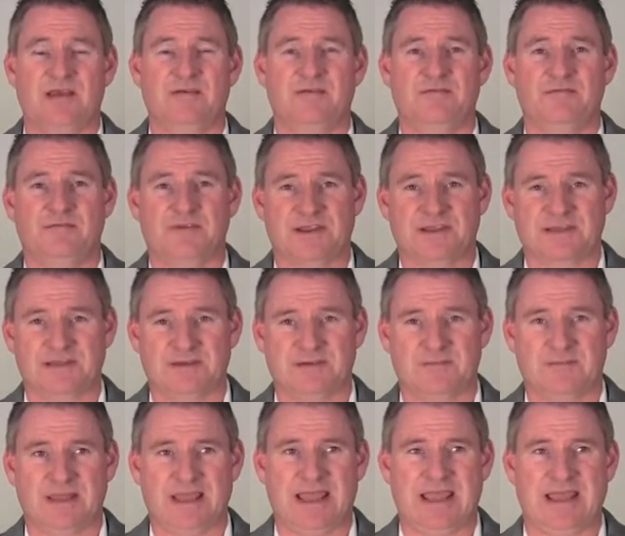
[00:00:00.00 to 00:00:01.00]

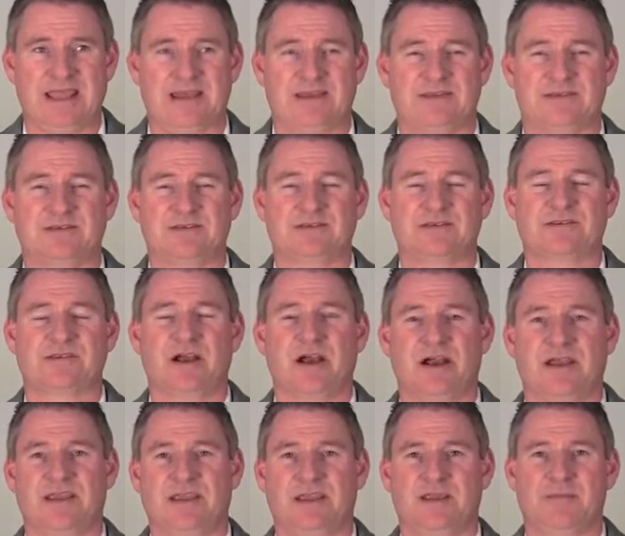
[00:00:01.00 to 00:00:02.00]
victim and
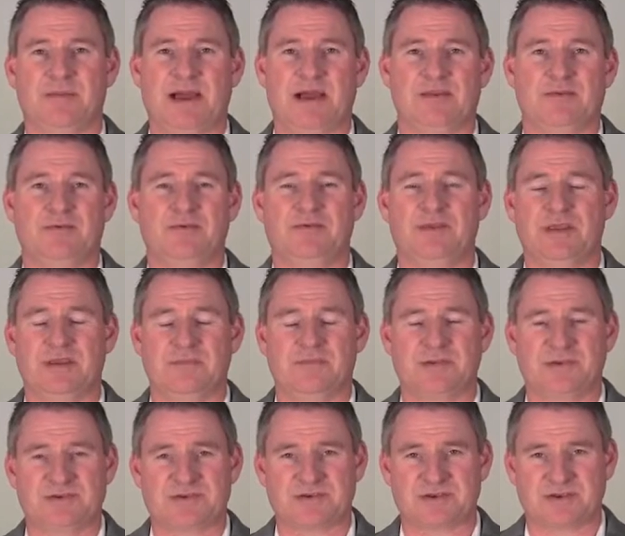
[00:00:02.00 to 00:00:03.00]
talking about who the
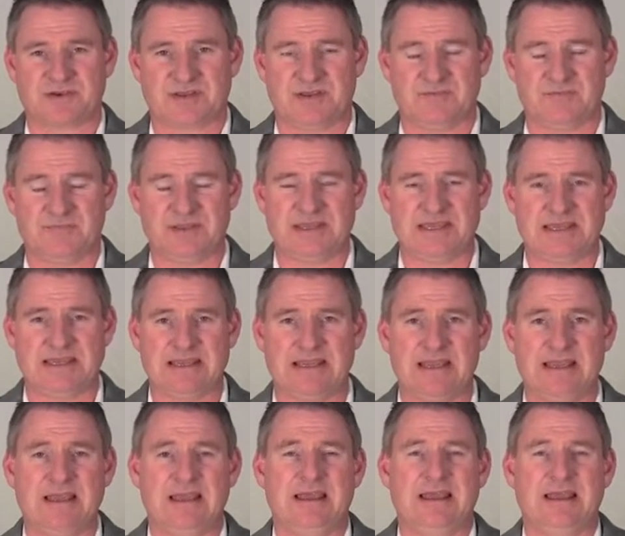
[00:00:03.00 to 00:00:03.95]
abuser can be,